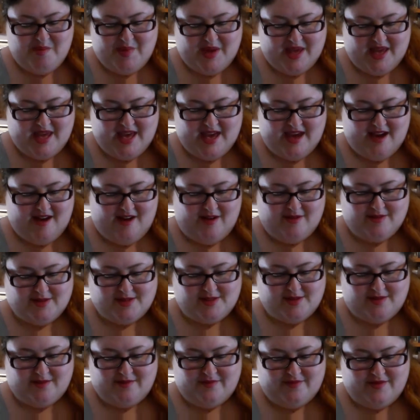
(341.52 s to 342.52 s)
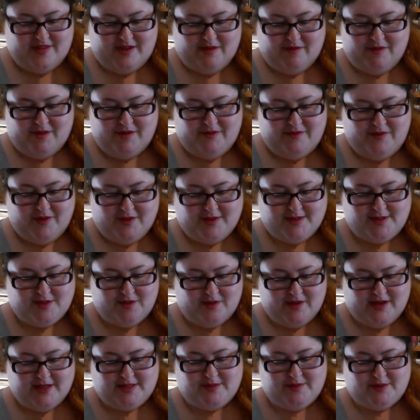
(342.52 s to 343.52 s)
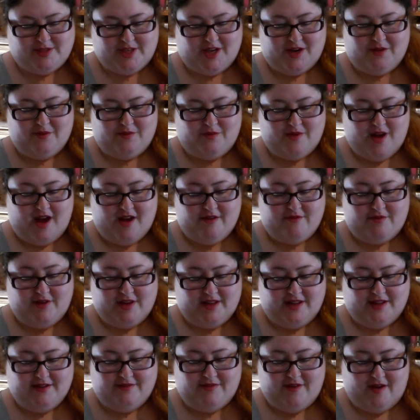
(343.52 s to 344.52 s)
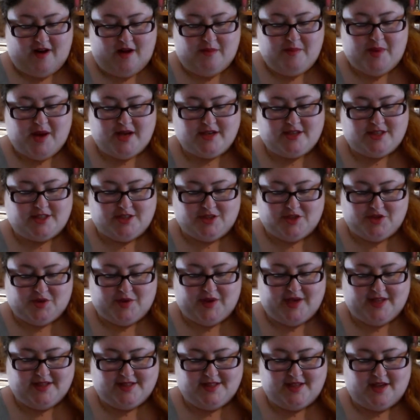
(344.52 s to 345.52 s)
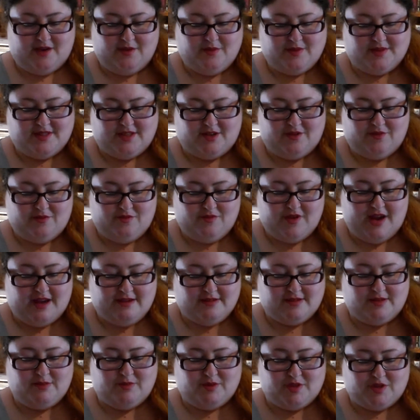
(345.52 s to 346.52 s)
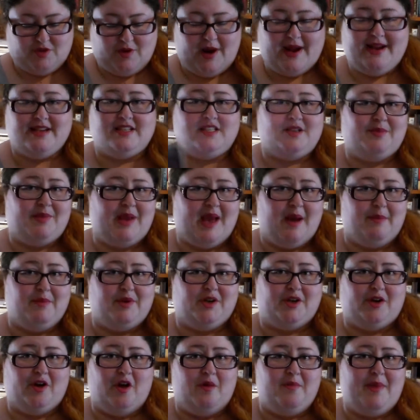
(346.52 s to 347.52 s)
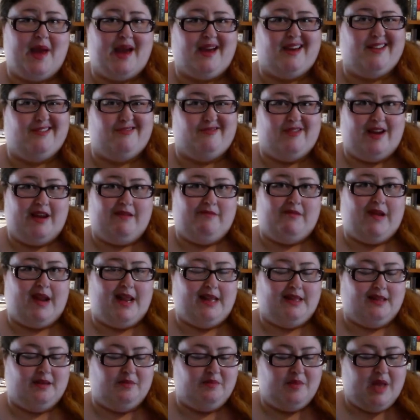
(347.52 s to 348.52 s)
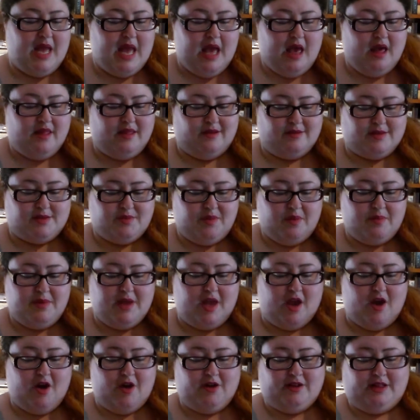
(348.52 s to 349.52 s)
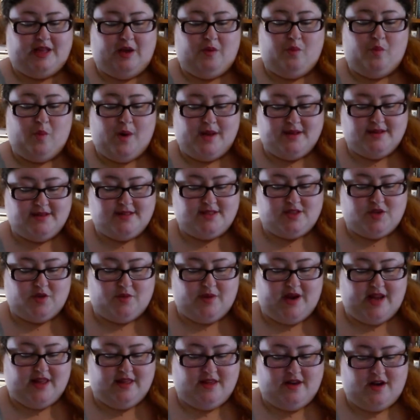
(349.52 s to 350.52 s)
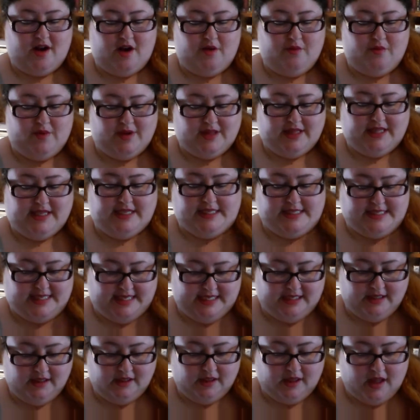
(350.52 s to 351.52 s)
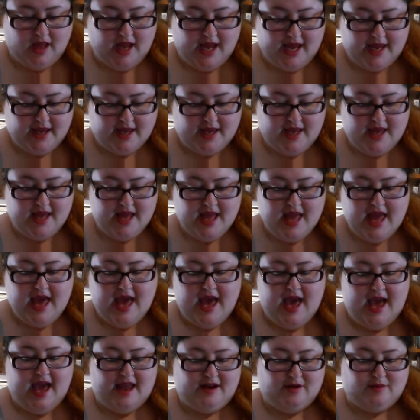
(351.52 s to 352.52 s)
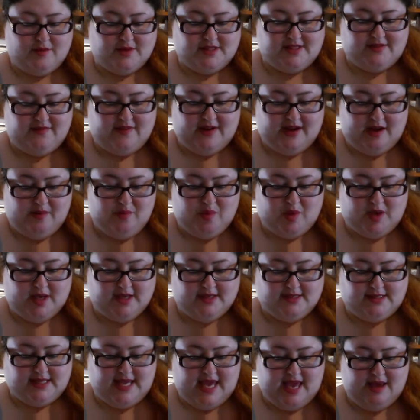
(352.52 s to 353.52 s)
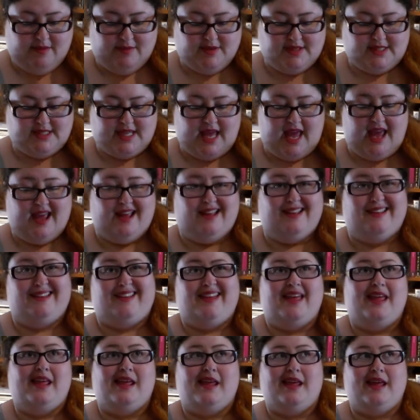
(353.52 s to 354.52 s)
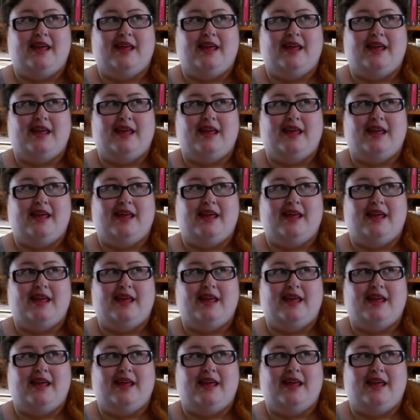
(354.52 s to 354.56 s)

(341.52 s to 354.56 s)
But yeah, I was sort of, there were a few stories which I really very much enjoyed, so it was great to be able to go back and reread them. There was probably only one story that I really didn't like, and it was funny because he was saying